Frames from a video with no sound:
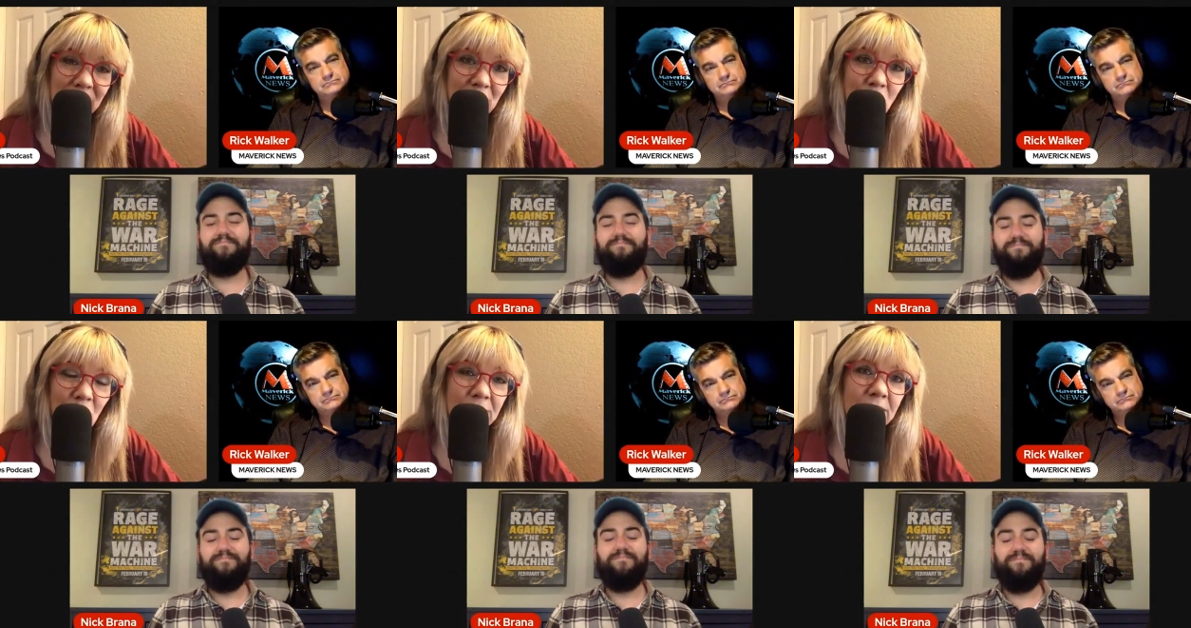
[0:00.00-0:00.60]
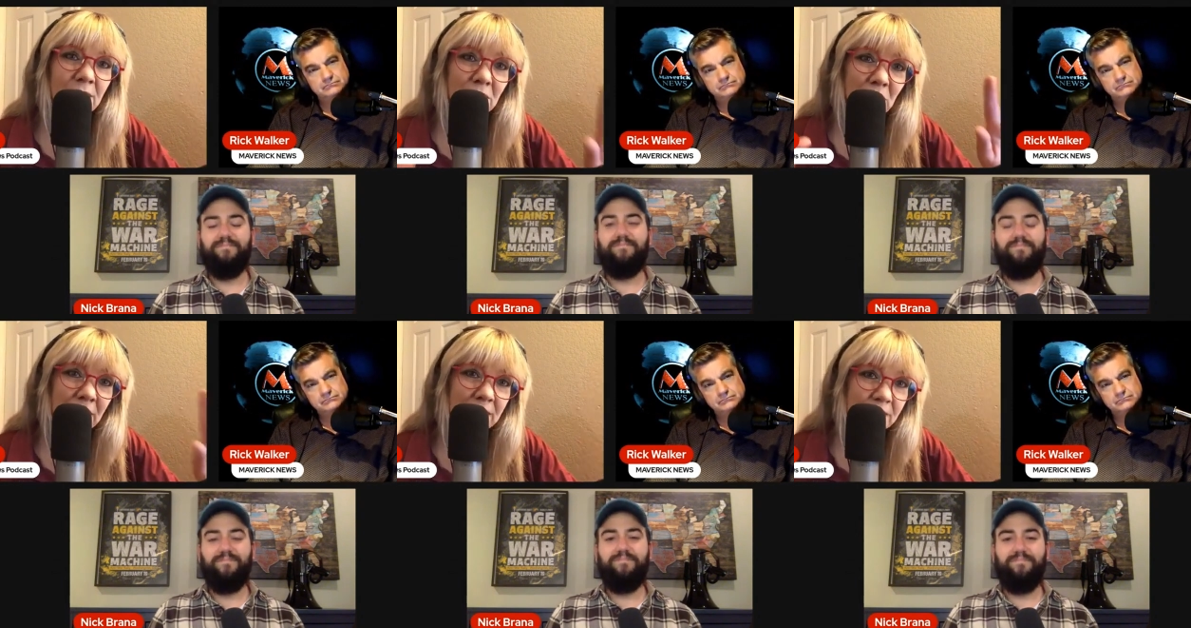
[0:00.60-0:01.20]
Speaker 1: endorse
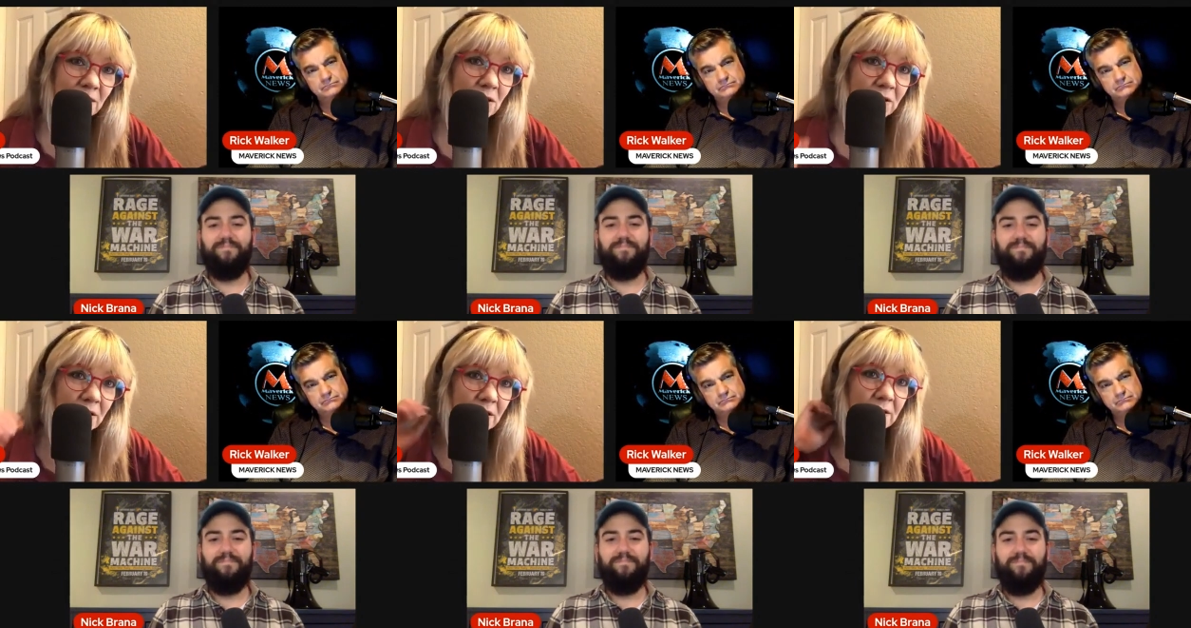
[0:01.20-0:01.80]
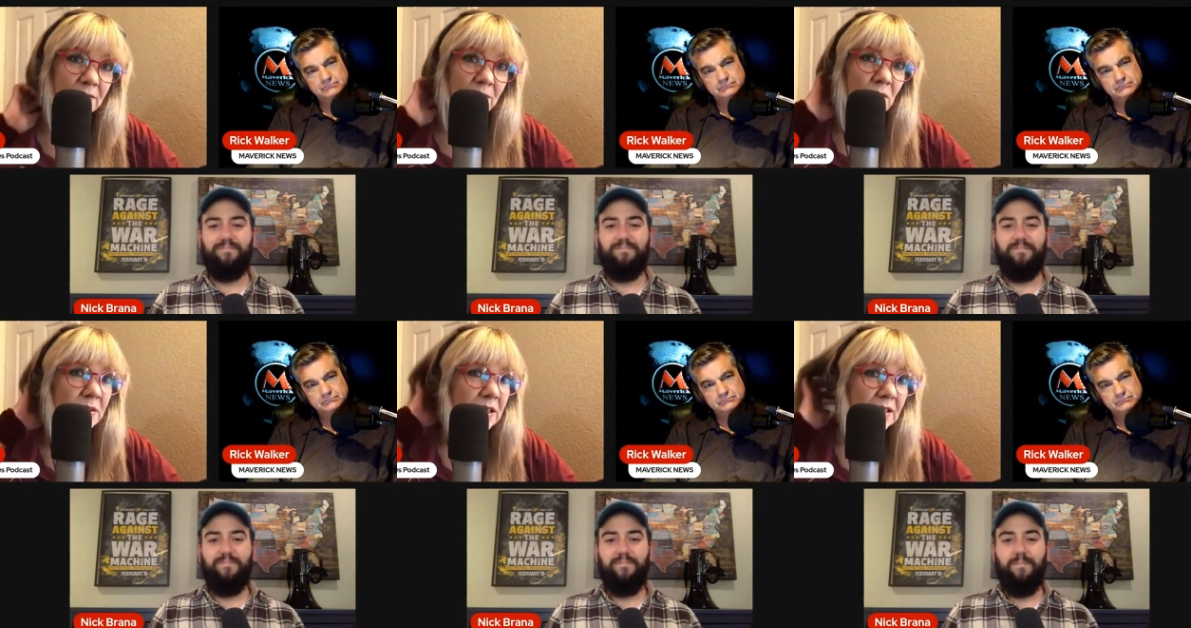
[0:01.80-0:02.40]
Hillary, it's all good. What
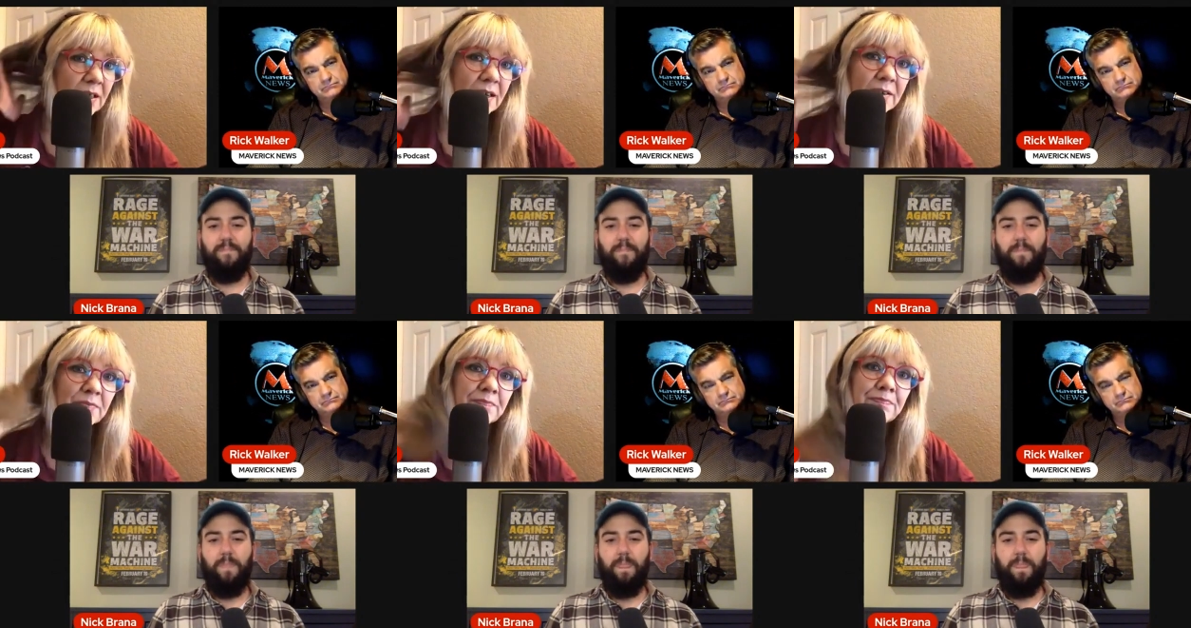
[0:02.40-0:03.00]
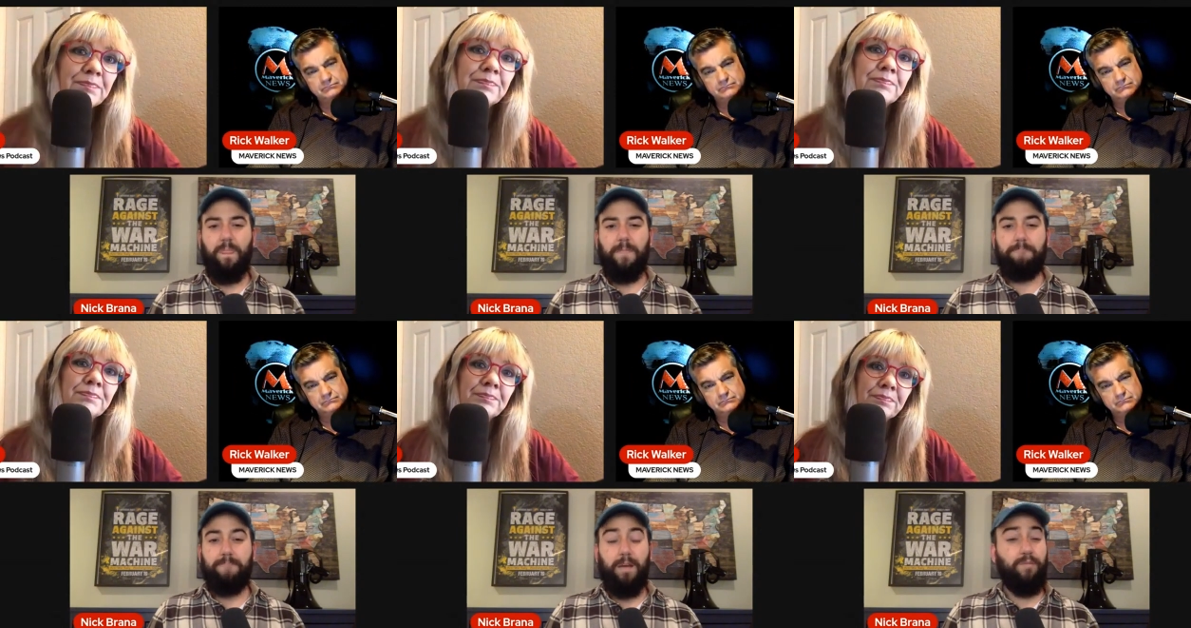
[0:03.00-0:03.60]
was that like?
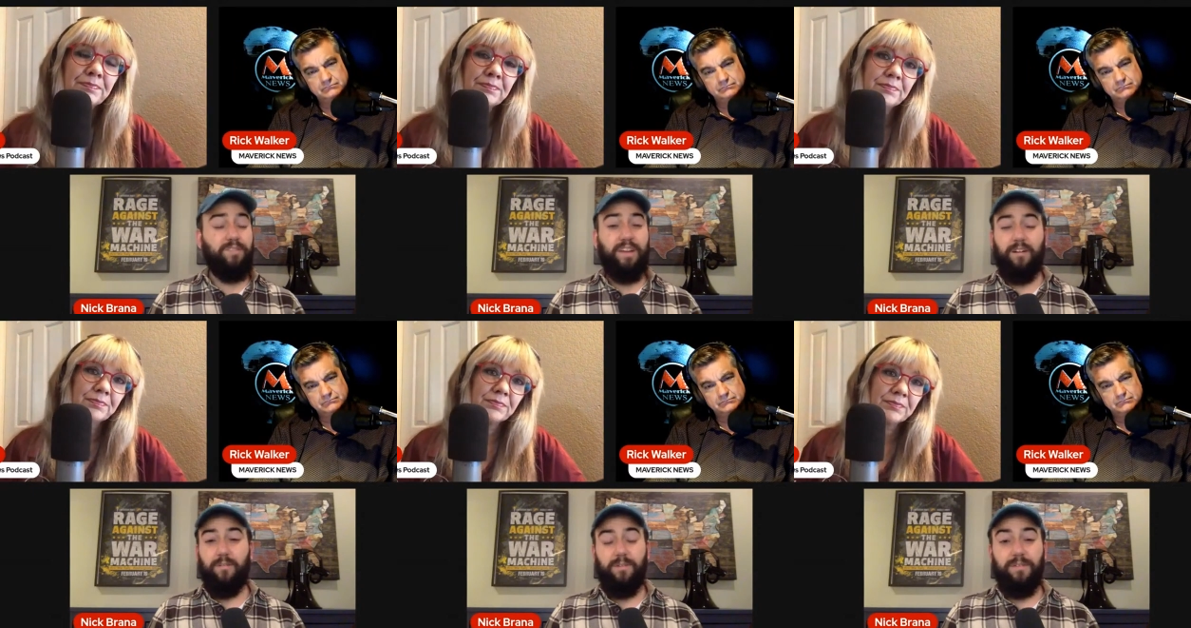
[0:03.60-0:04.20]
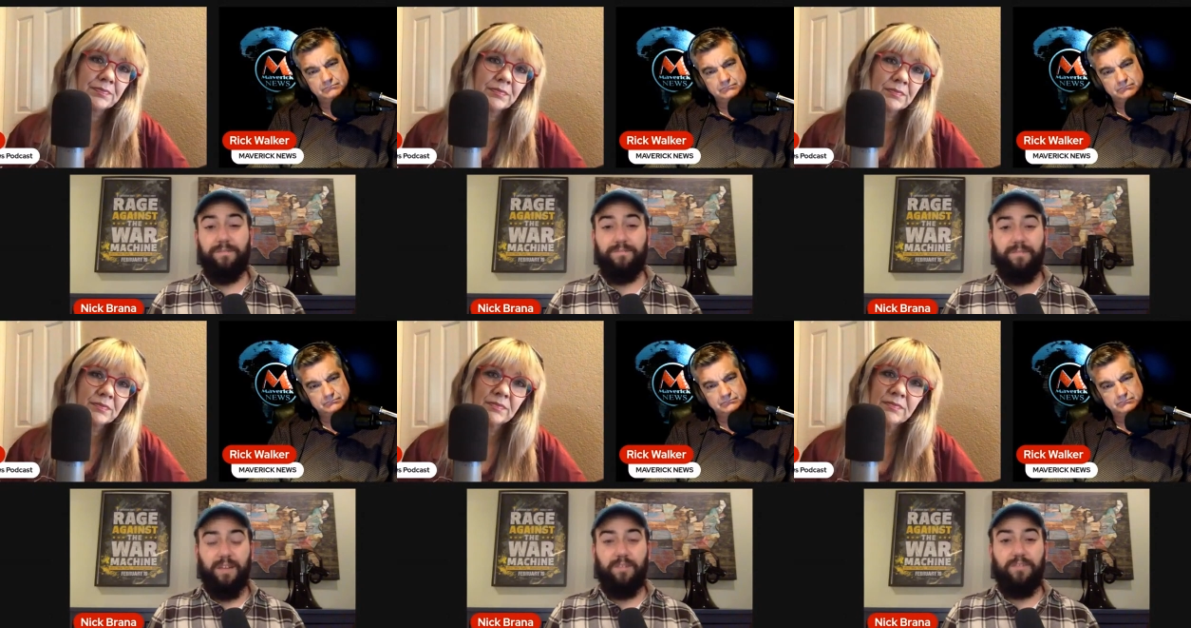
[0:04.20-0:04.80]
Speaker 2: It was terrible.
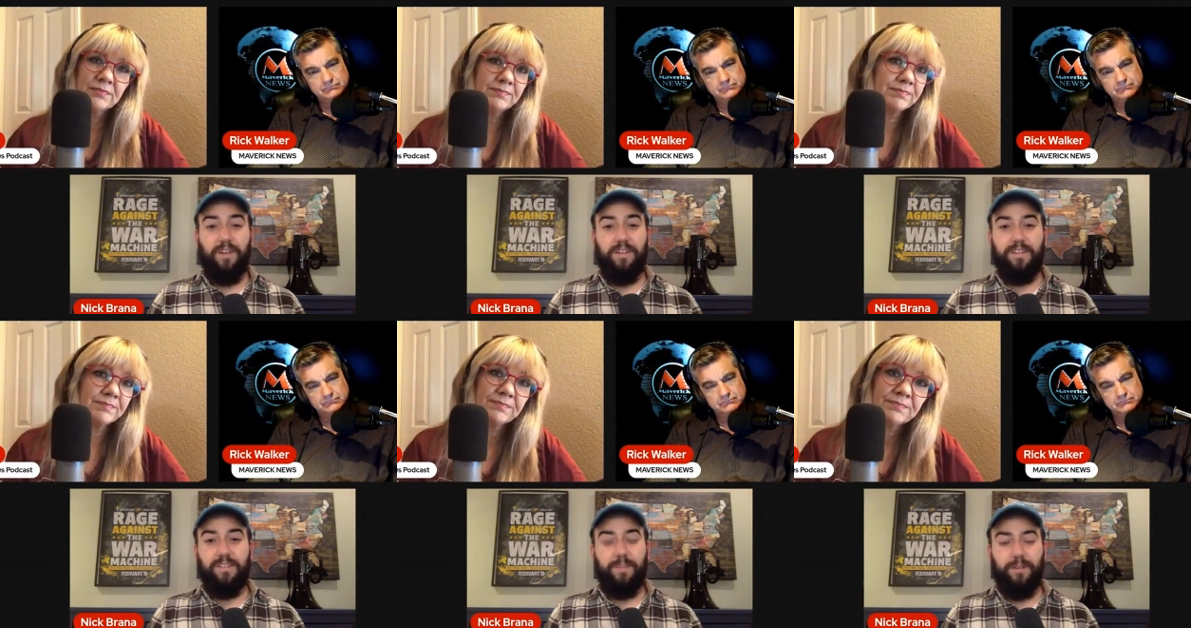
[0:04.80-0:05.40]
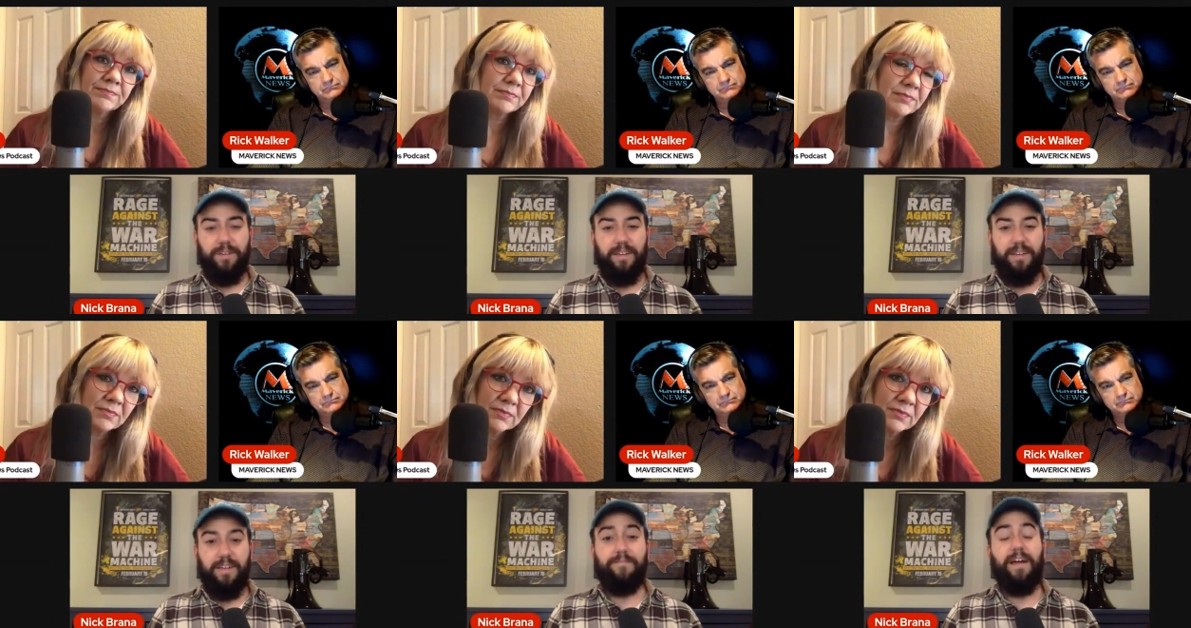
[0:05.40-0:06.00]
It was mm. very
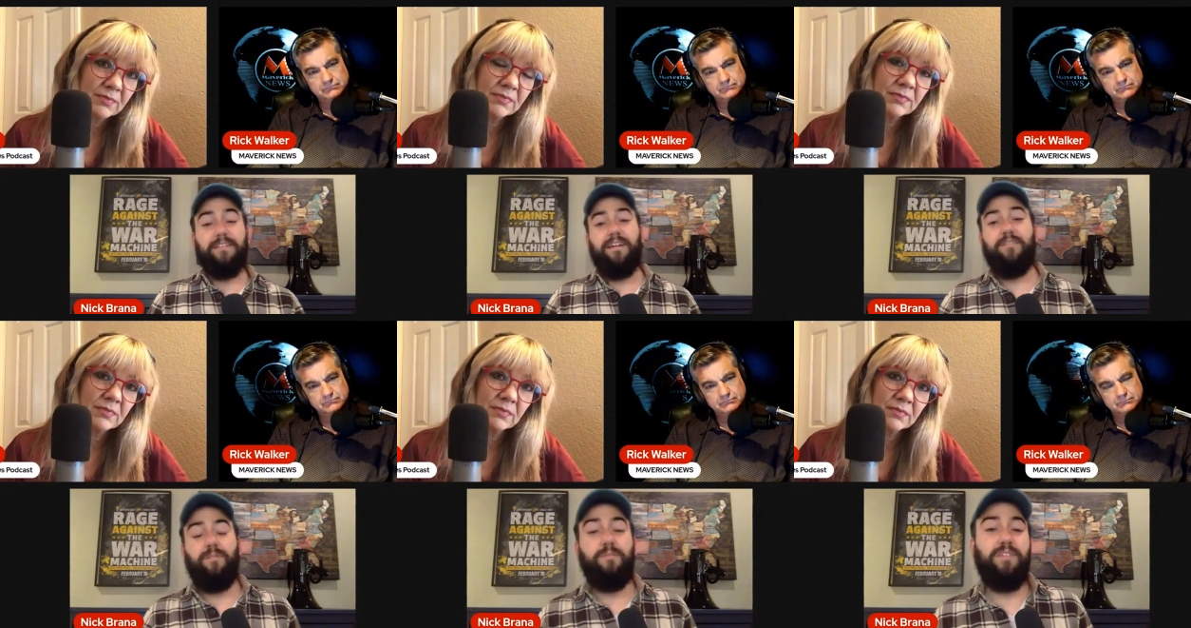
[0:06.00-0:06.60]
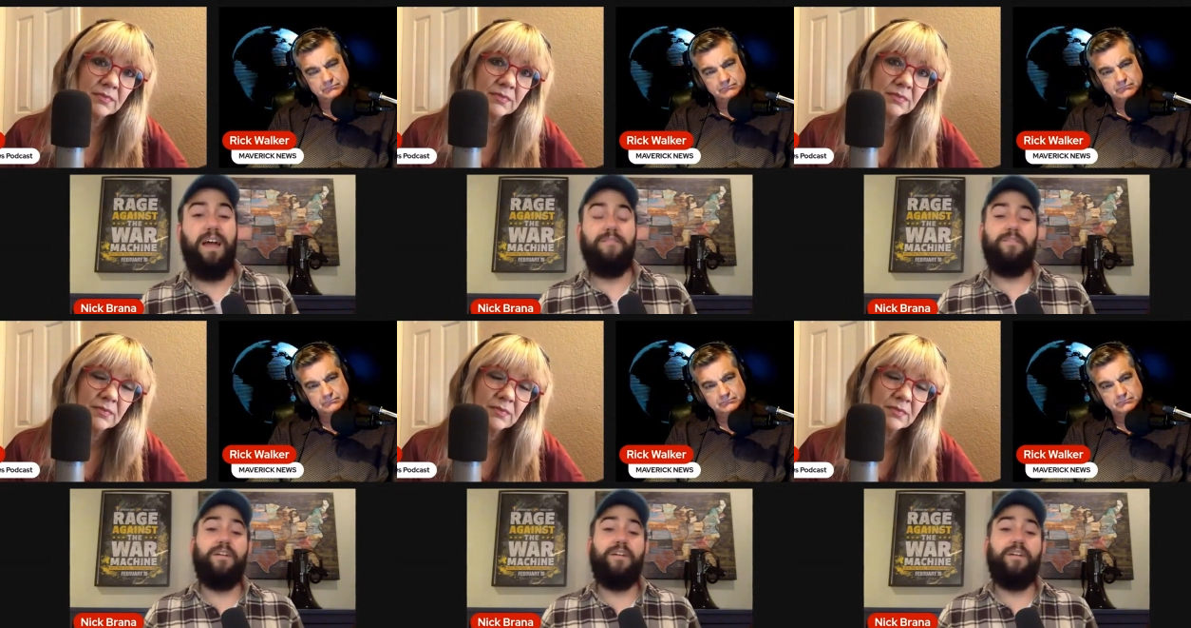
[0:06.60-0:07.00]
dispiriting. In fact, I remember that